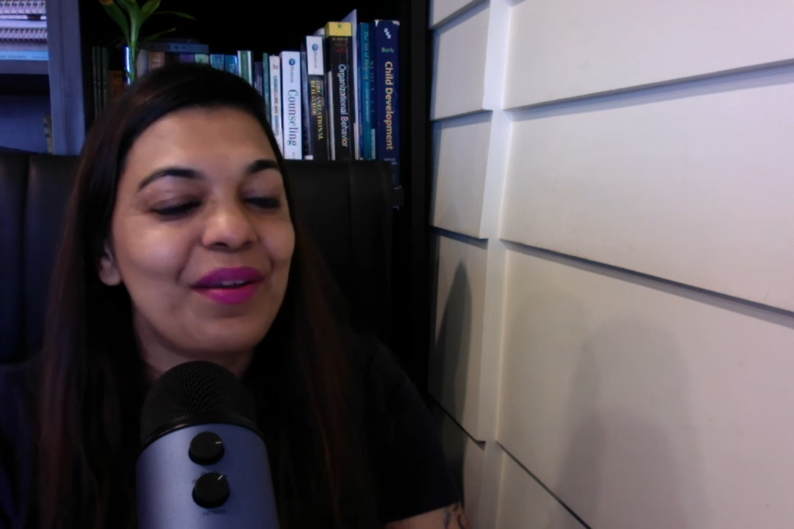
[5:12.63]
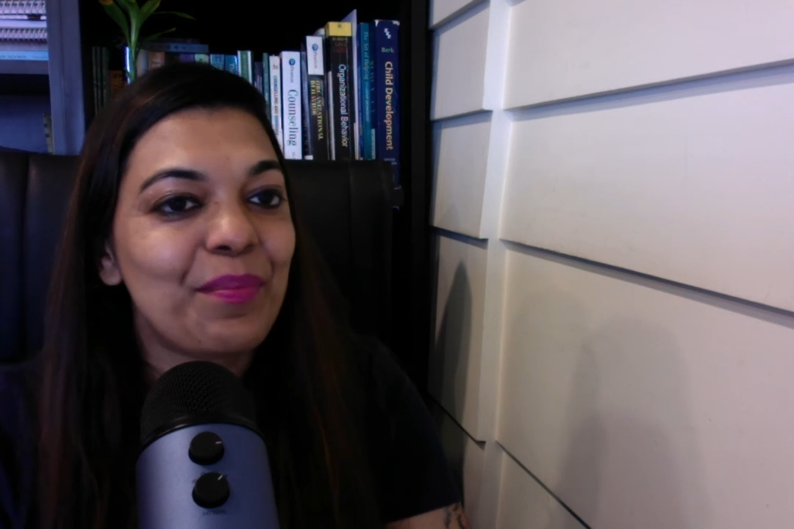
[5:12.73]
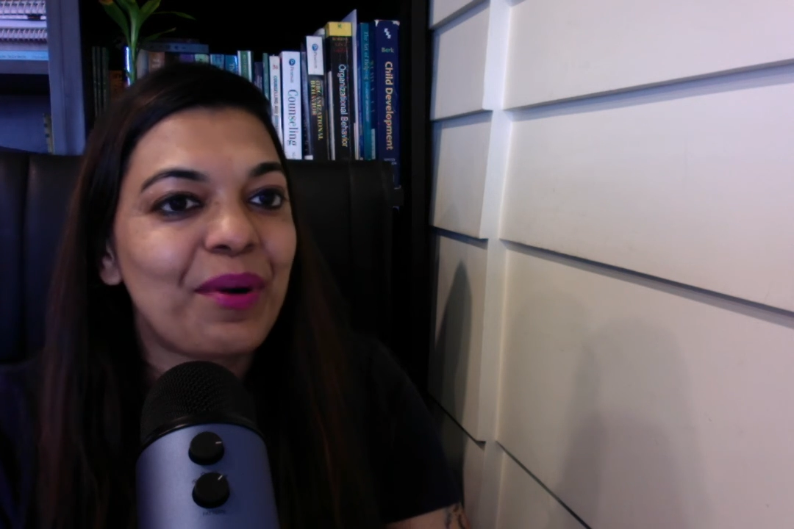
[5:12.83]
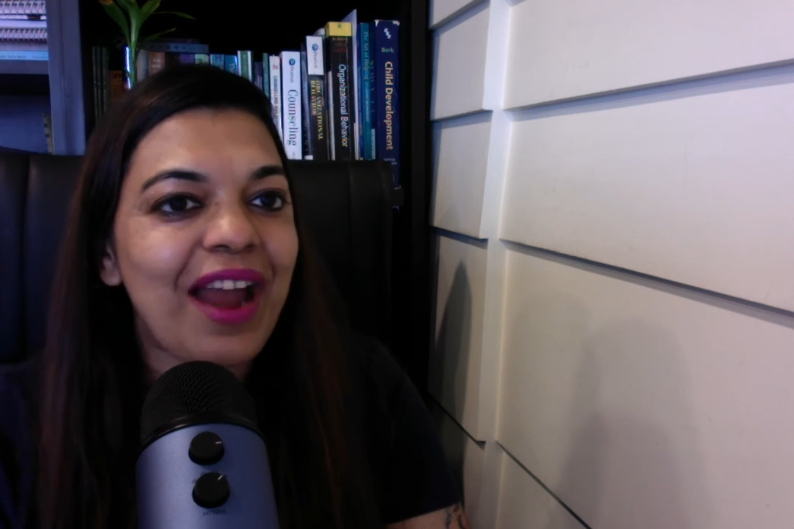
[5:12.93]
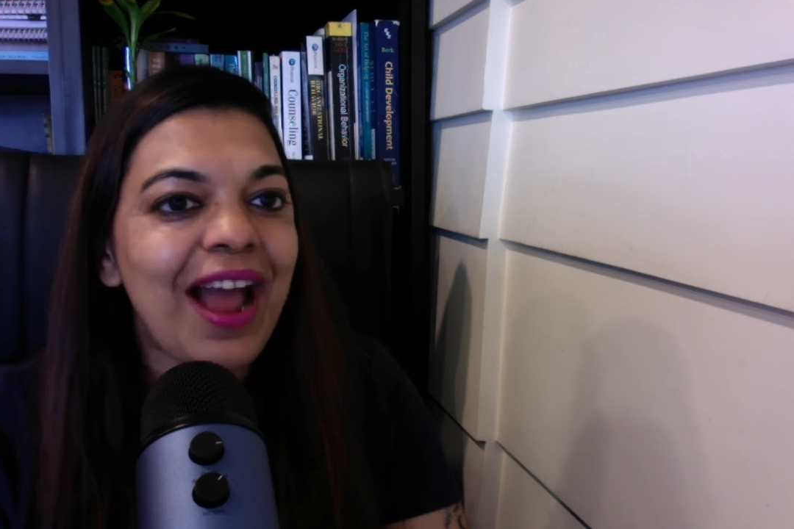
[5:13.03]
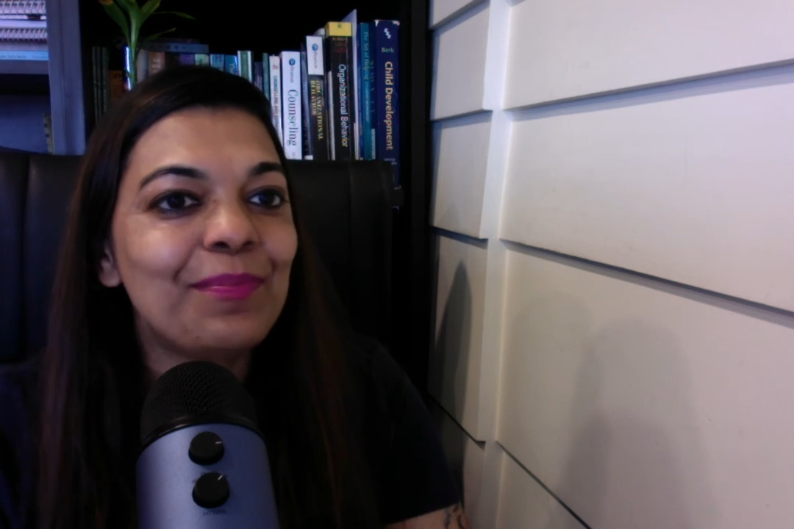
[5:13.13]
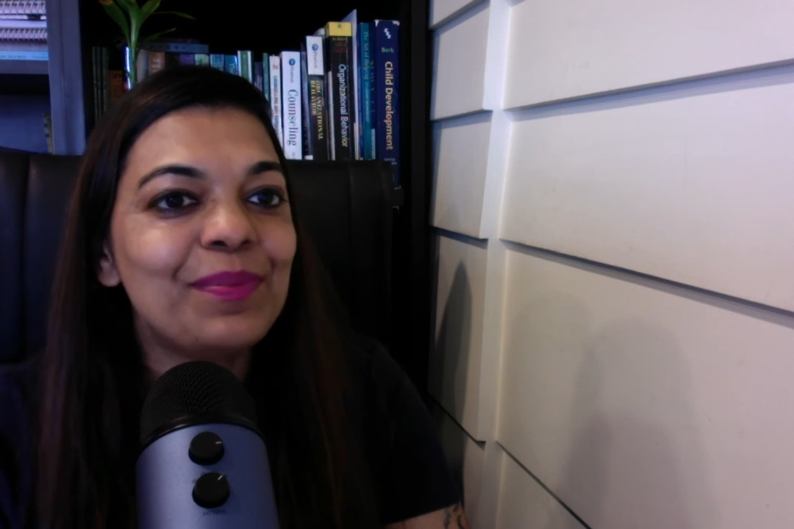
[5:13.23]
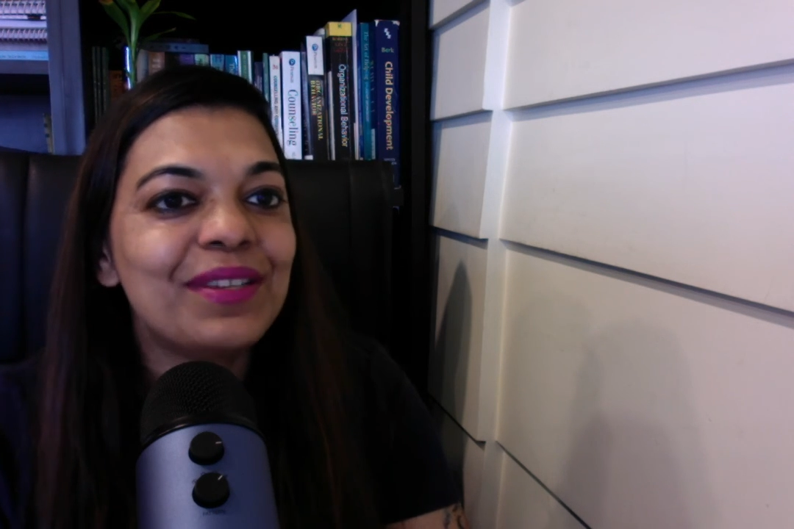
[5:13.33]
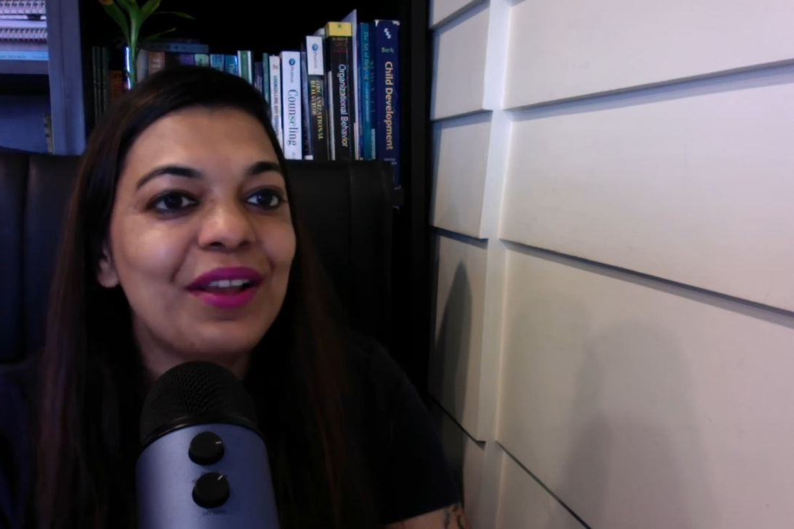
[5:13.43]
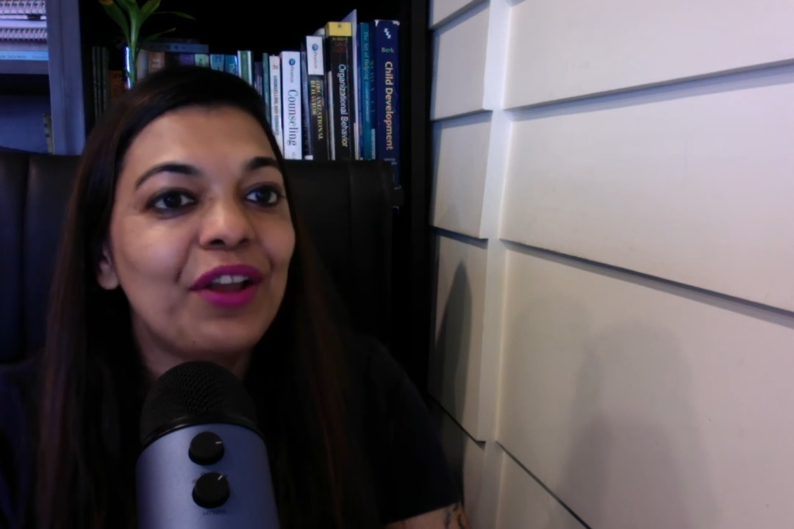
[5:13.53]

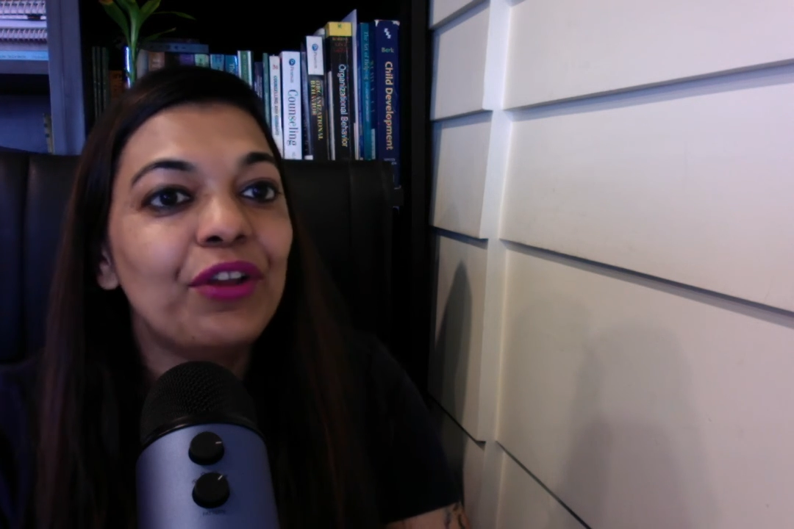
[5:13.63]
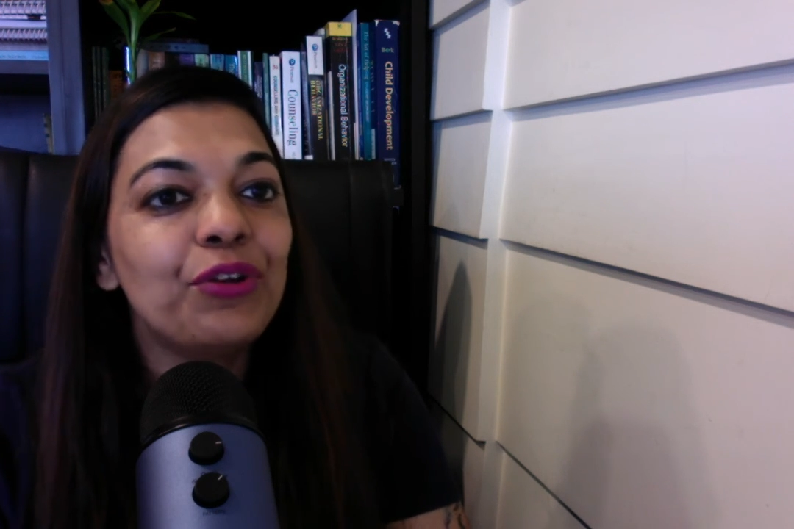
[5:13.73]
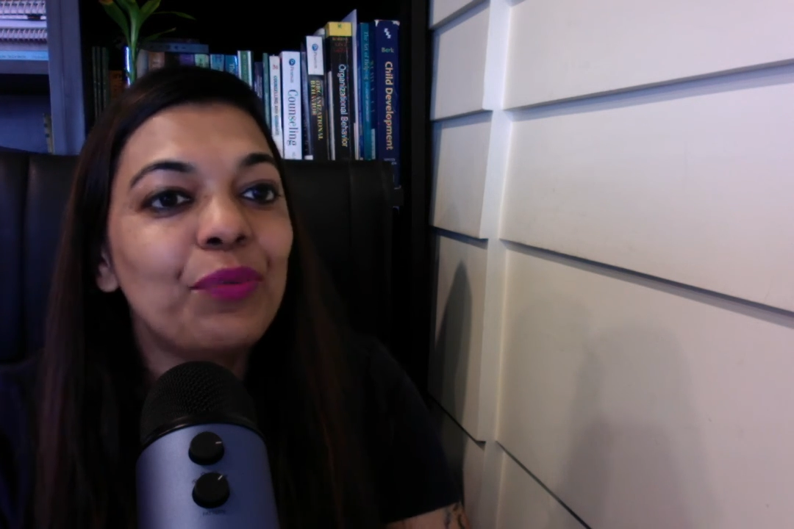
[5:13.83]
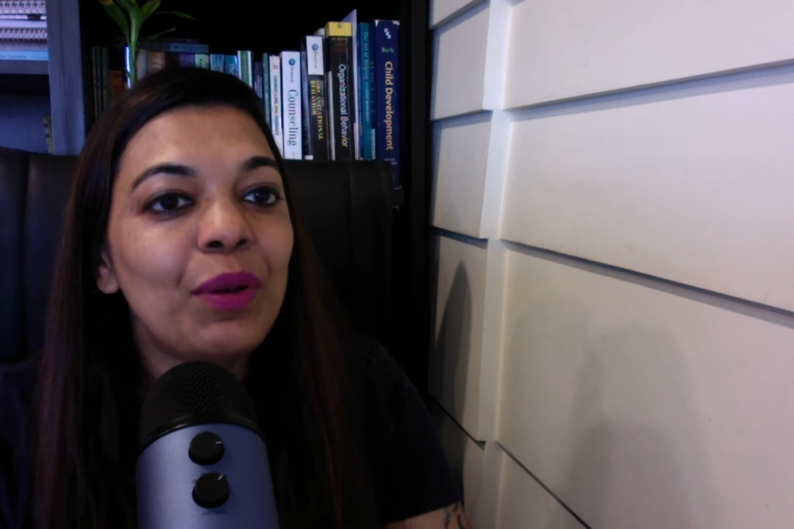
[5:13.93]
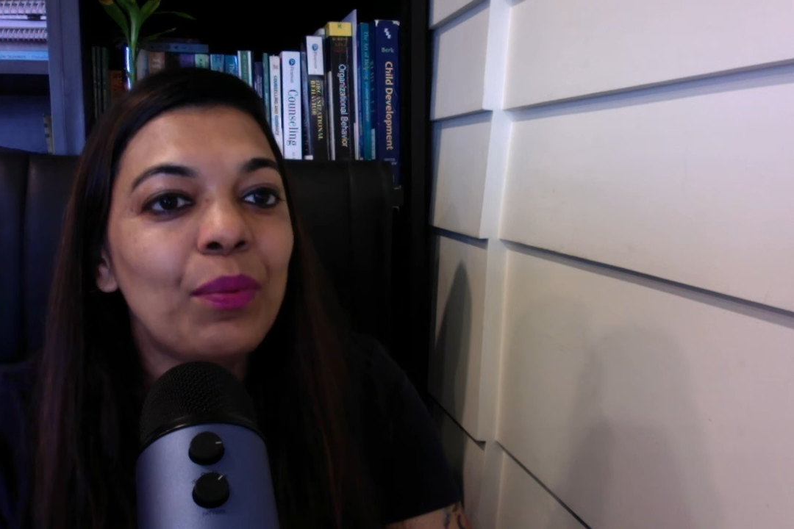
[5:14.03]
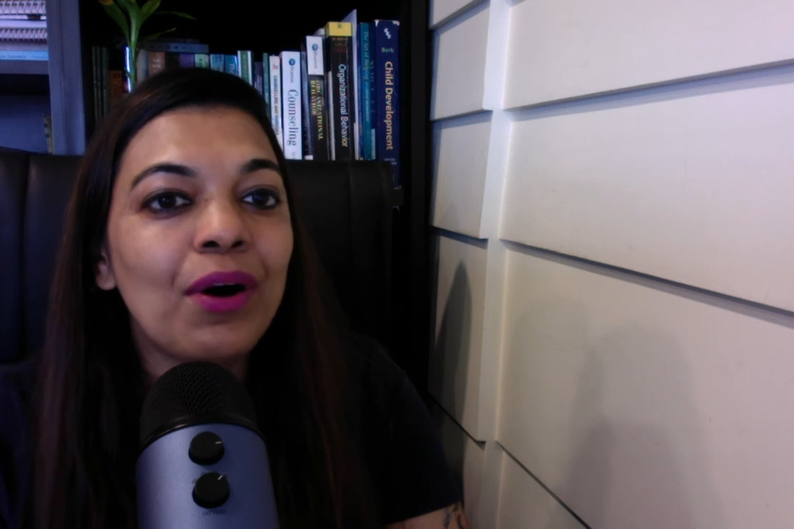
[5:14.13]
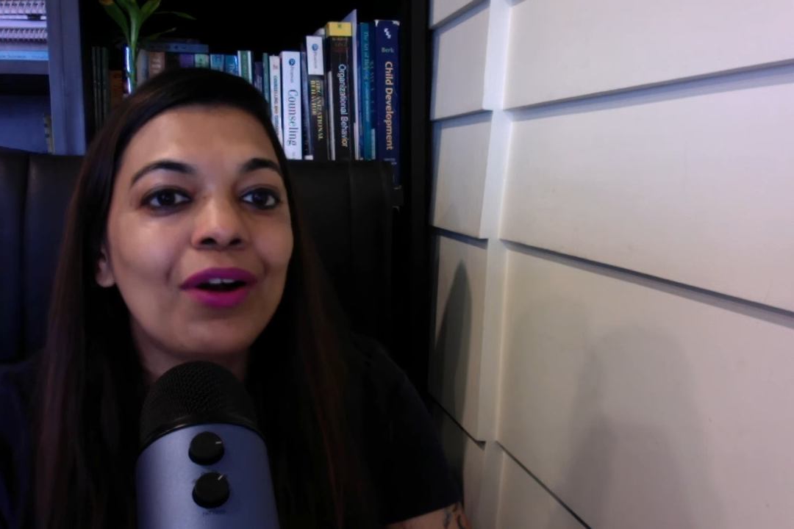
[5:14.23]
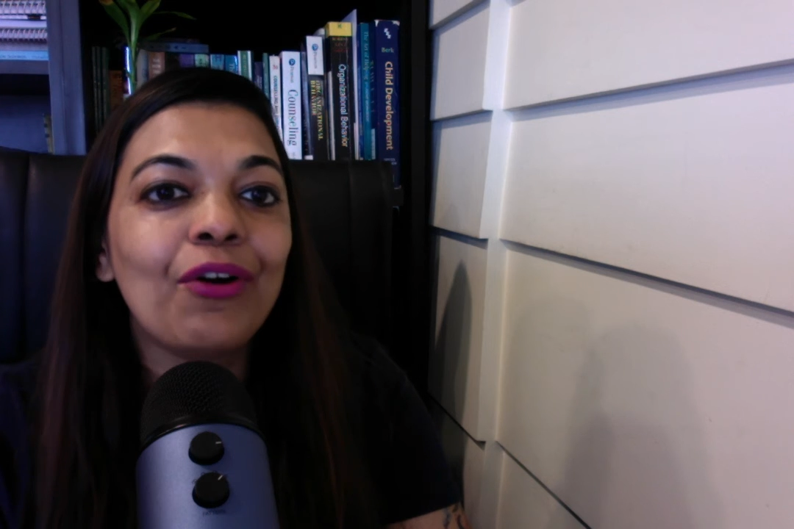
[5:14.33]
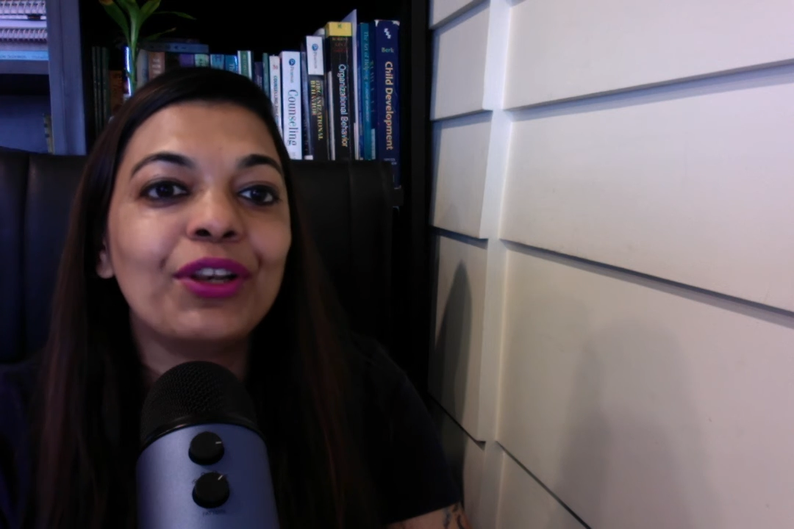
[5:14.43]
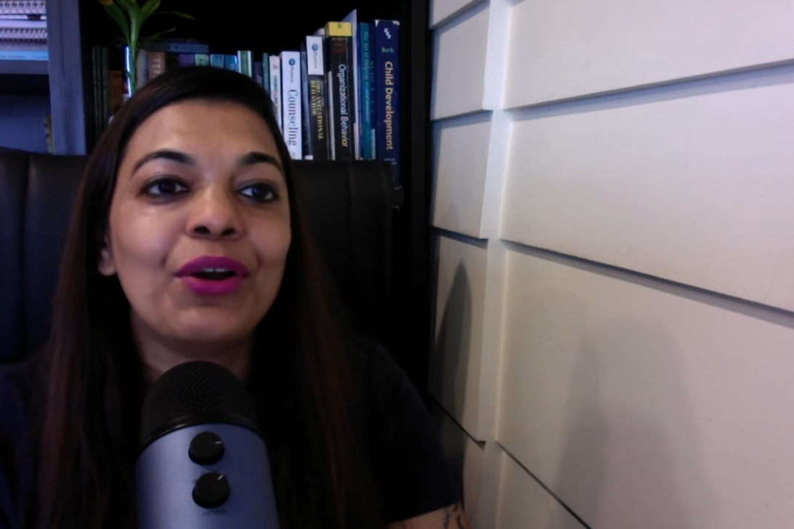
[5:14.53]
perhaps you will
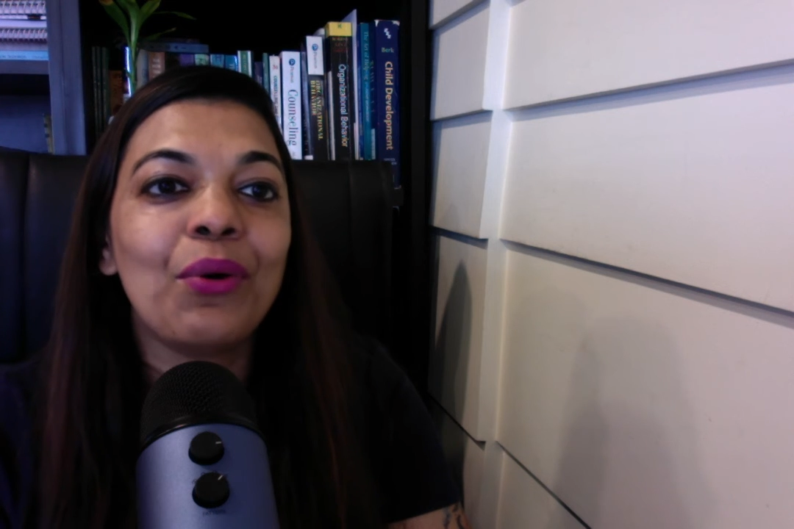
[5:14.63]
work on your